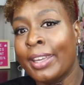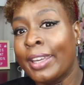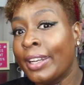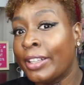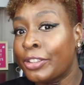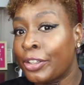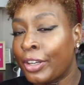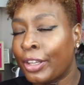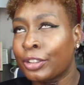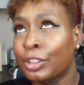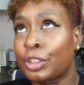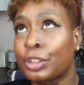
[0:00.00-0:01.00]
and it turned
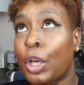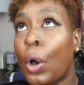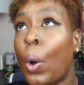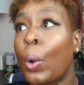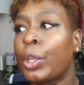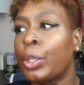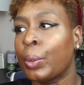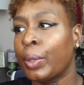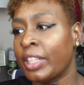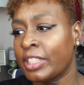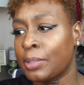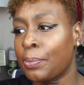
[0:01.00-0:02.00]
out so cute
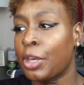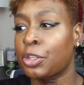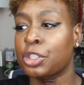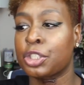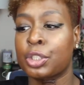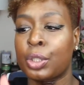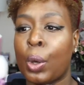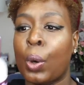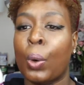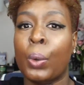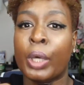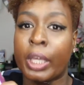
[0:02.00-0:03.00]
and it smells
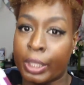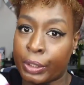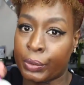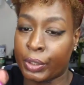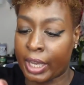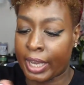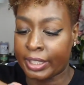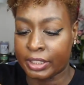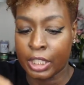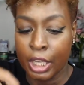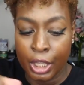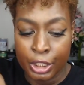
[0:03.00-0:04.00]
so good, you guys.
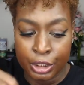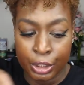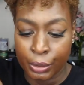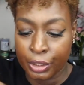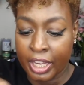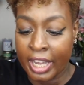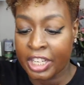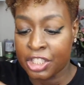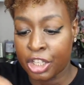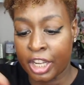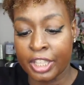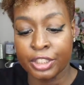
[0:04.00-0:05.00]
So you got to
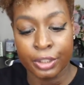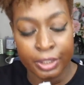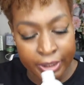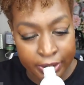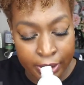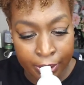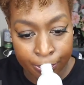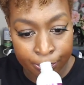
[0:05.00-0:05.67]
get your hands on this.